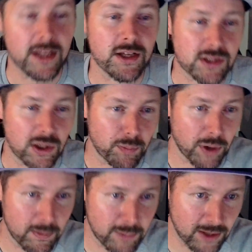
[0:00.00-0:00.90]
So it'd probably
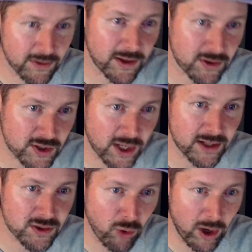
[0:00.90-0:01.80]
be on the other side as
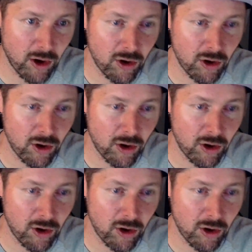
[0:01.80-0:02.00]
well.